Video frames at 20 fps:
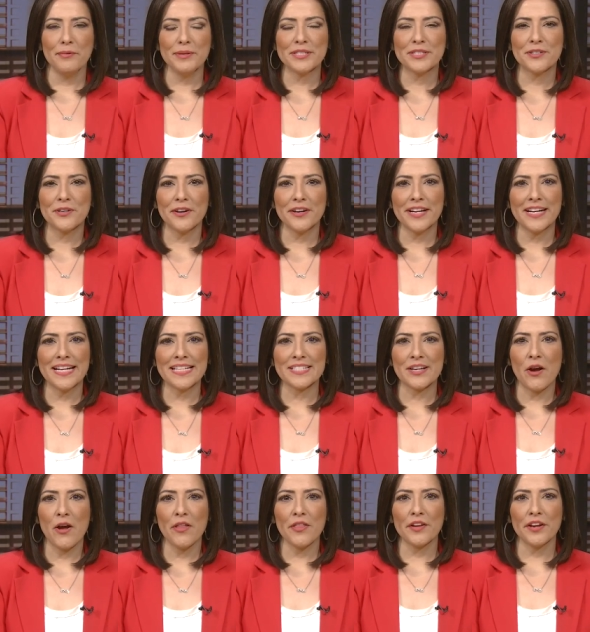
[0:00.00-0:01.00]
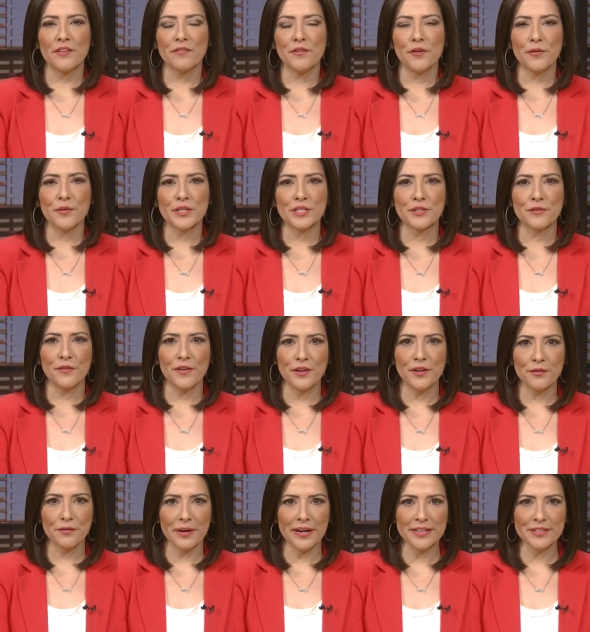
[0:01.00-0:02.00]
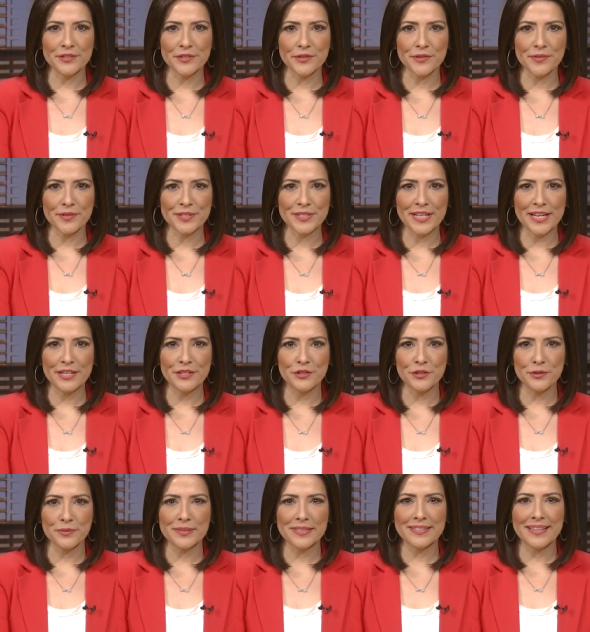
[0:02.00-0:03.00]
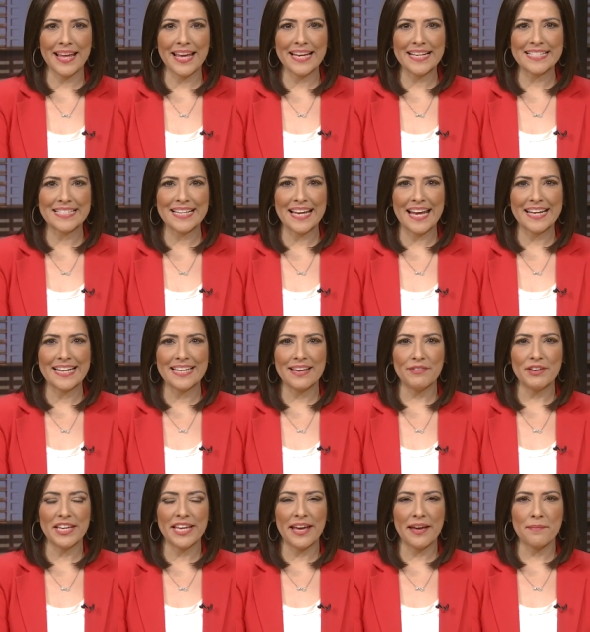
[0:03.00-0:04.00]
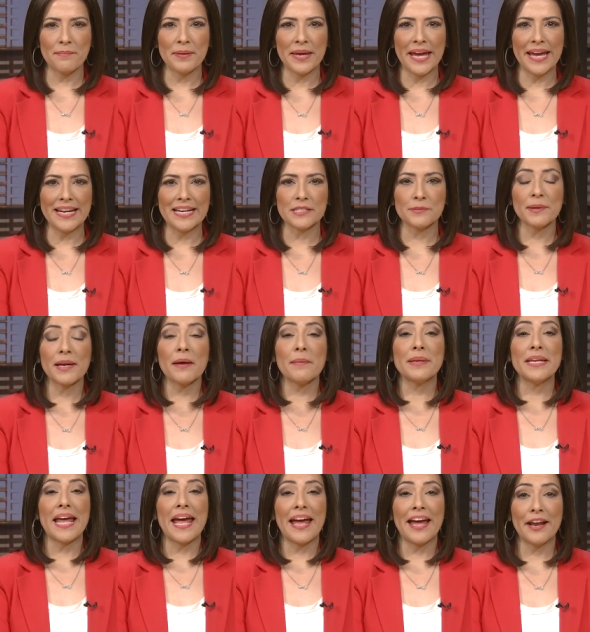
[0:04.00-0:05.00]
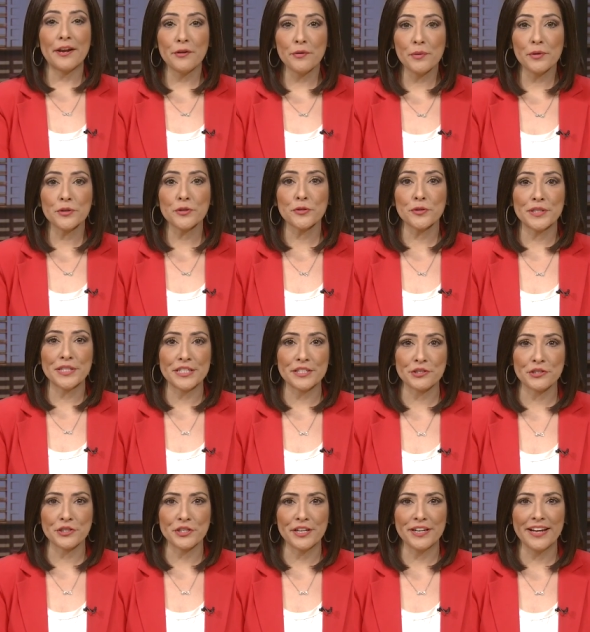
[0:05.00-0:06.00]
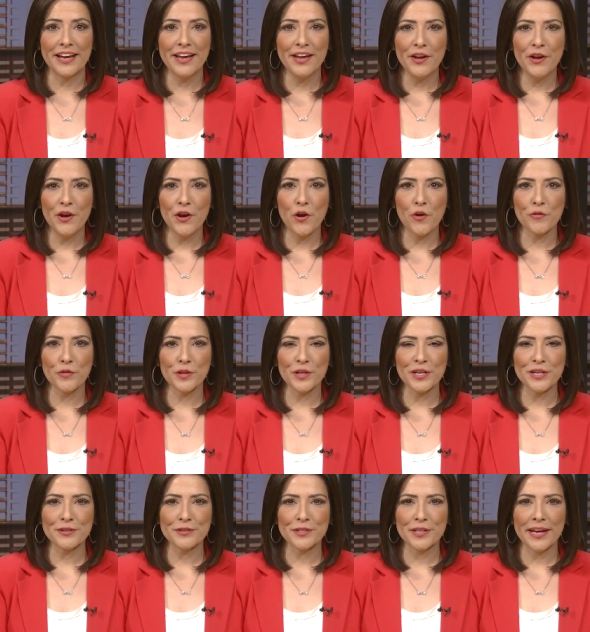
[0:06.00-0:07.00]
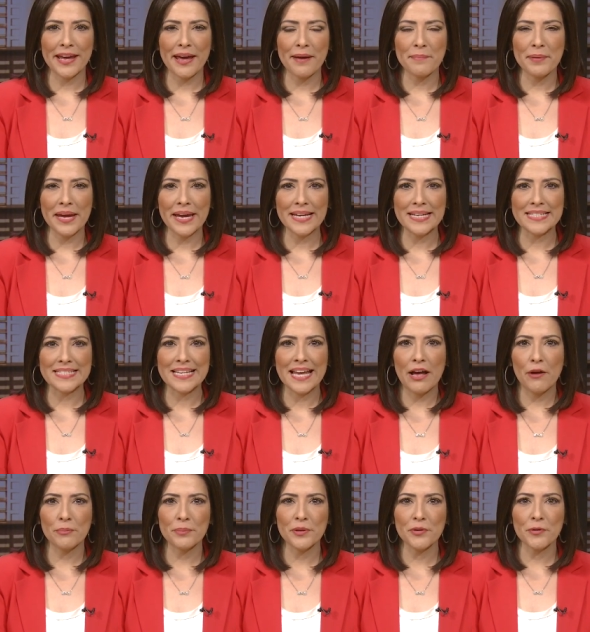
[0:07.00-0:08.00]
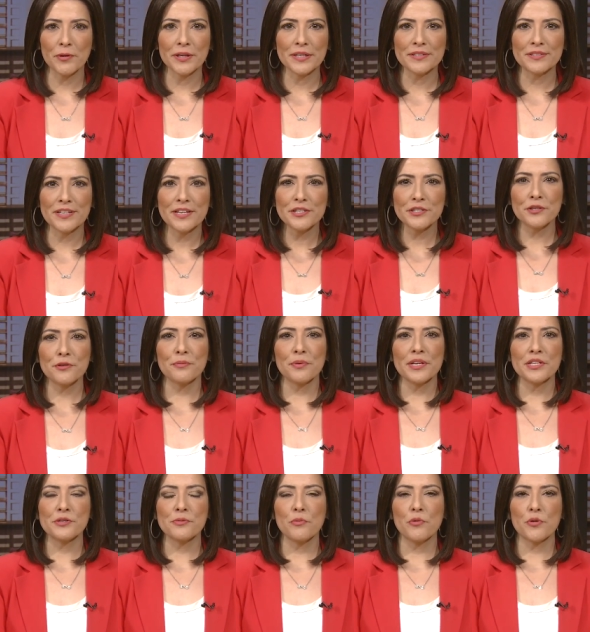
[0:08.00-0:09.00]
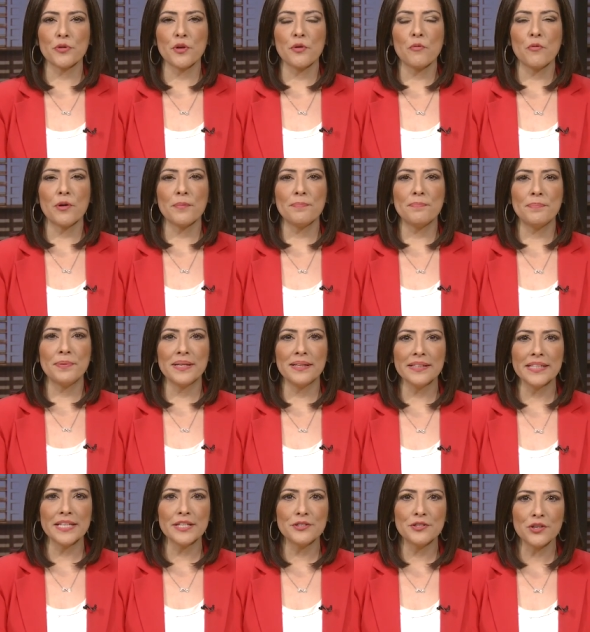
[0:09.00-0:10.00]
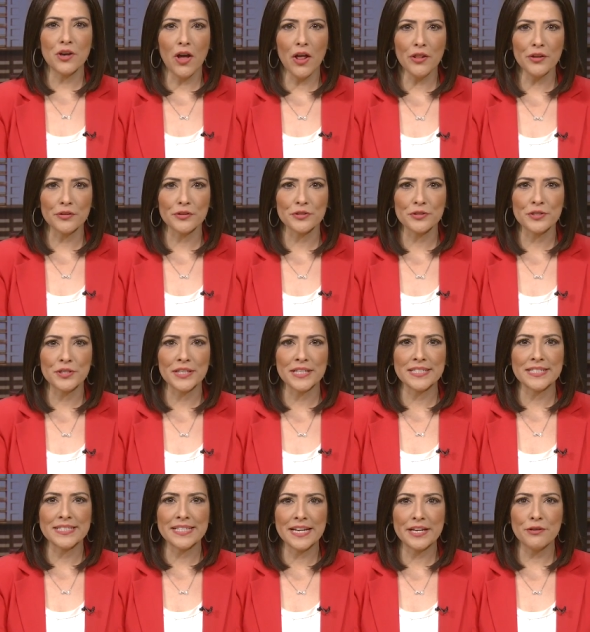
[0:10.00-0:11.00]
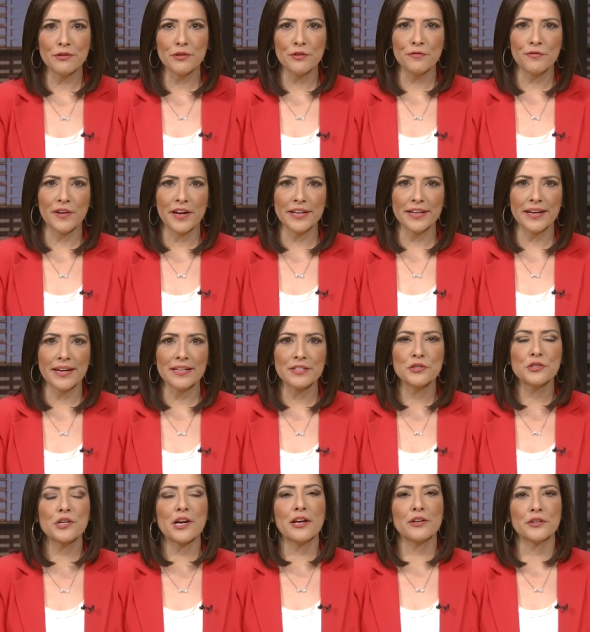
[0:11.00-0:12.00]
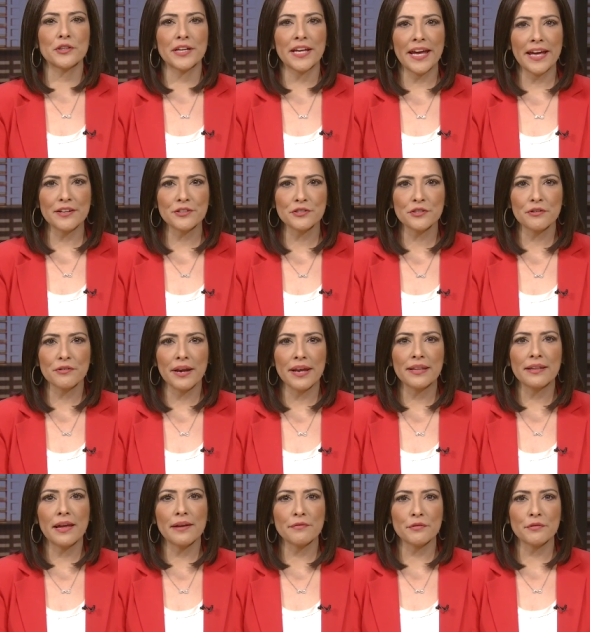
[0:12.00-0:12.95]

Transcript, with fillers: What started as a holiday focused fundraiser, the St. Jude's Thanks and Giving campaign has become an annual tradition. Over the years, the campaign has helped the organization raise more than $1 billion to continue the fight against childhood cancer and life